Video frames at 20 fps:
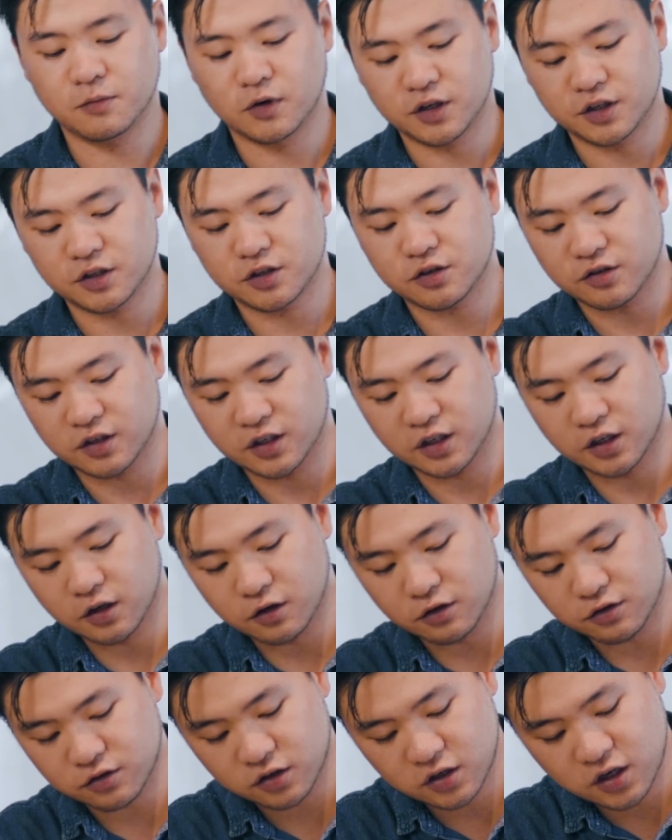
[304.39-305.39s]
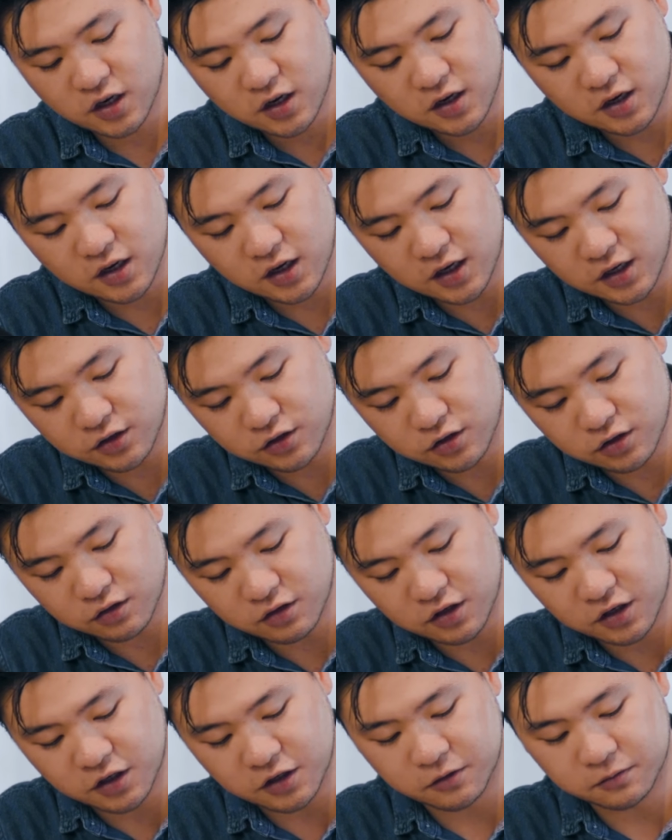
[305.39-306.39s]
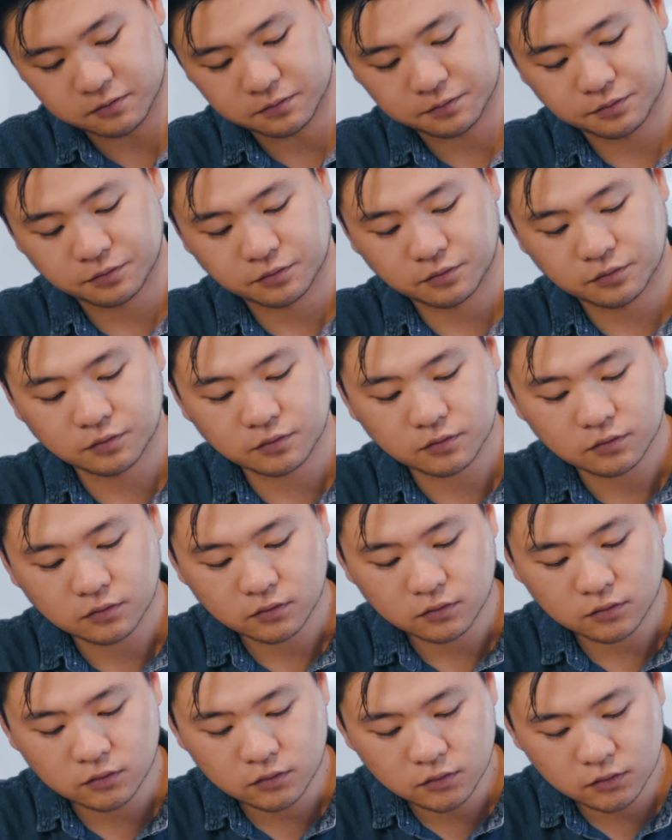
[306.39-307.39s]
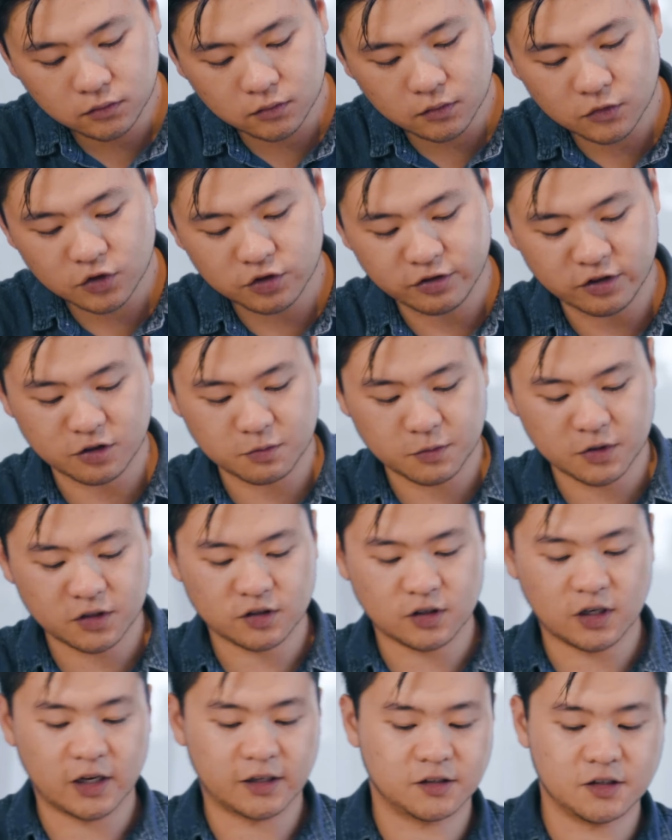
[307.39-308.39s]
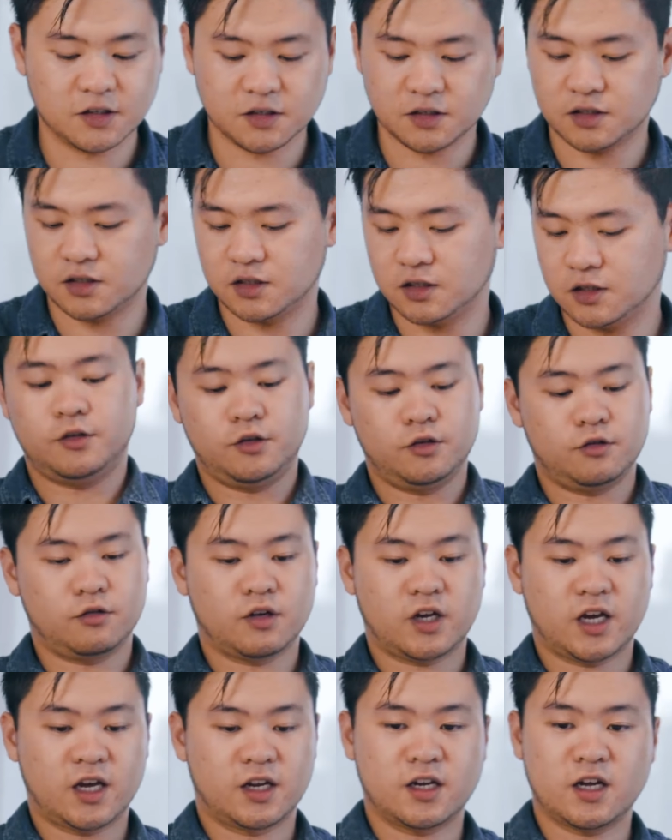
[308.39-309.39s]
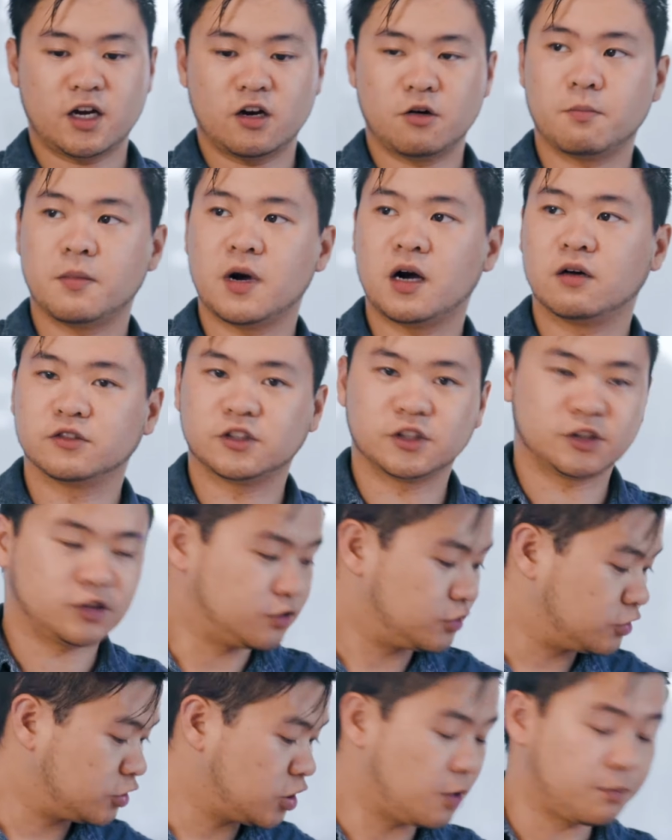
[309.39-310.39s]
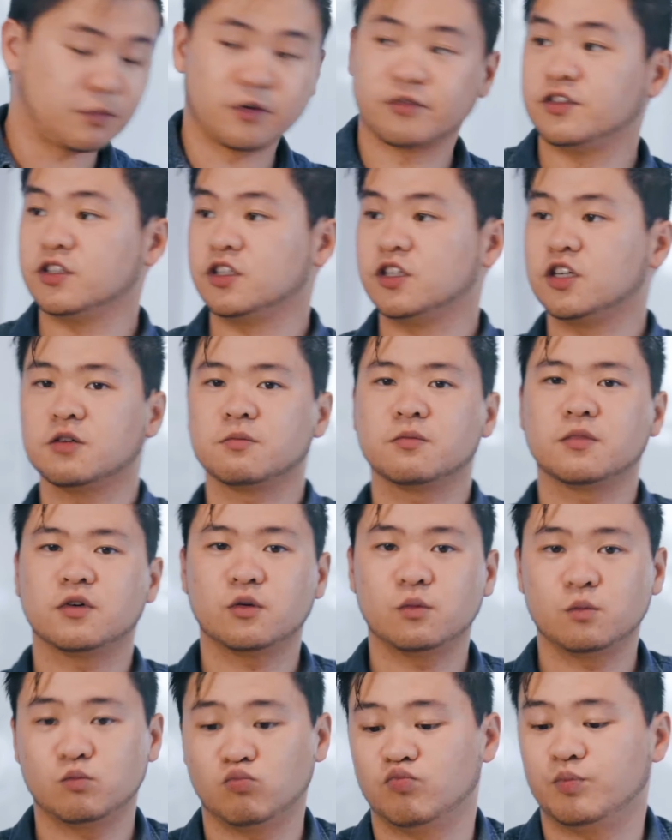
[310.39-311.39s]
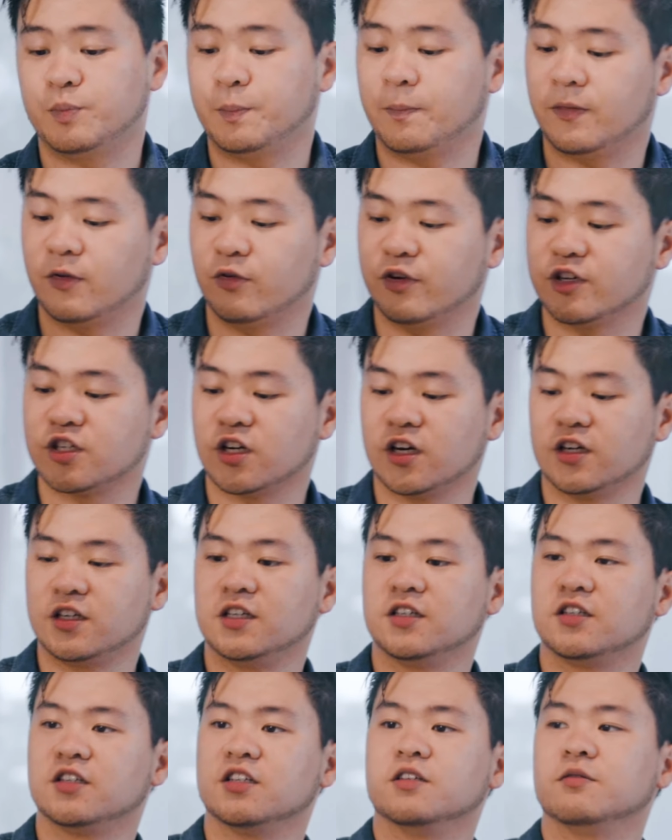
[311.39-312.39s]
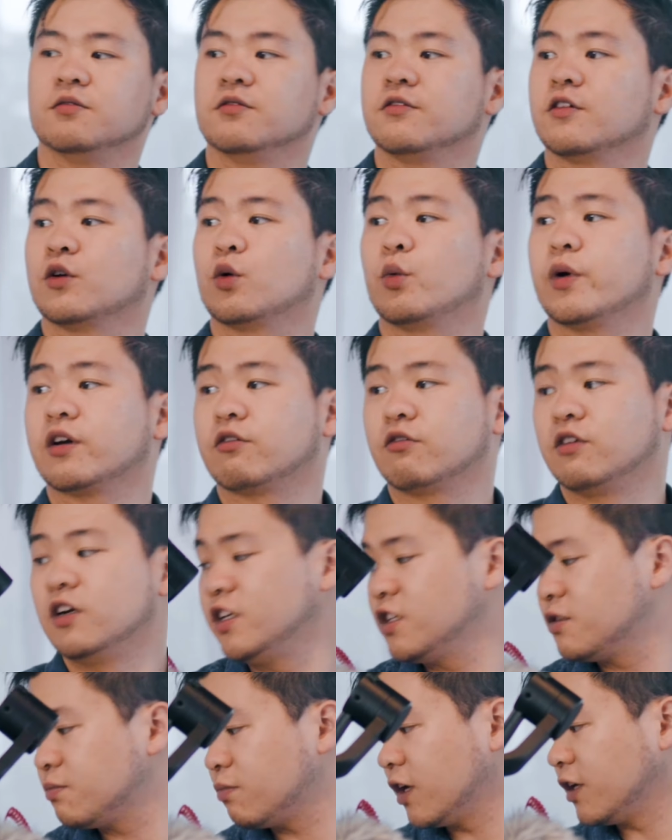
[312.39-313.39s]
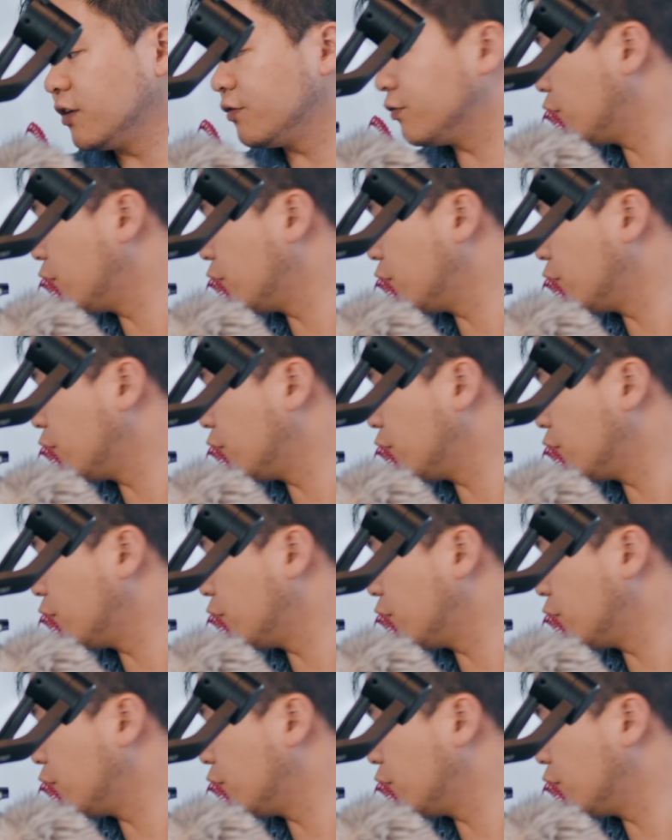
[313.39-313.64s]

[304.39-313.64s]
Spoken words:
monitor, it goes into the transmitter like this. You can now mount it on top of the gimbal, which I need the quick release plate